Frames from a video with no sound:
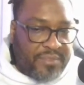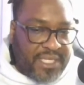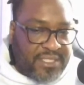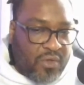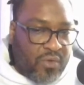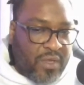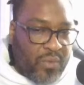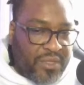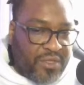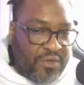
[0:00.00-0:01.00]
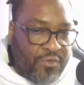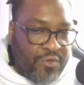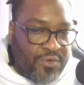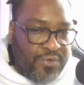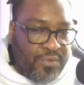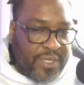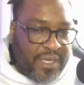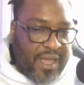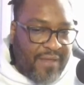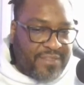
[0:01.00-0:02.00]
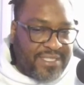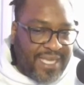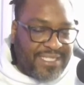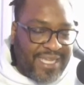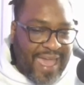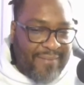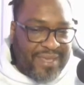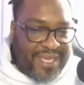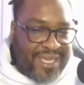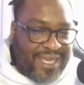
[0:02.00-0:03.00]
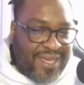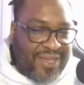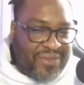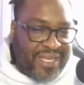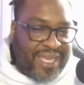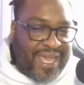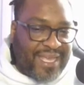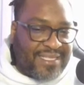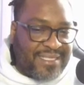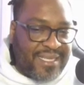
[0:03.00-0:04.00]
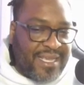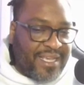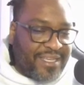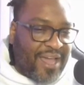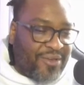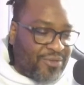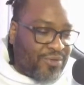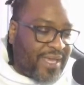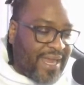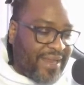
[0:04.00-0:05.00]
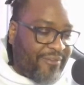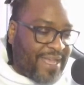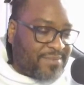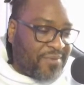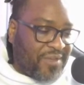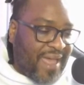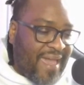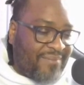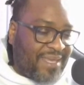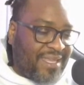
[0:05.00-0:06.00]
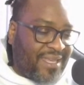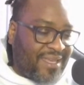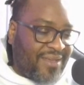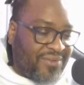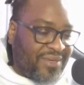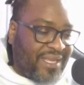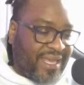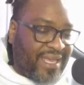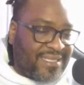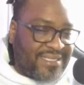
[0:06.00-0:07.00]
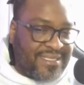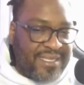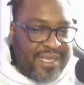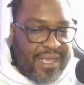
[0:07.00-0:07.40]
Just cooling with the crew, with the conversation. I'm in here, O.D.S. Y'all know Cooler got that raspy voice. I'm in here, O.D.S.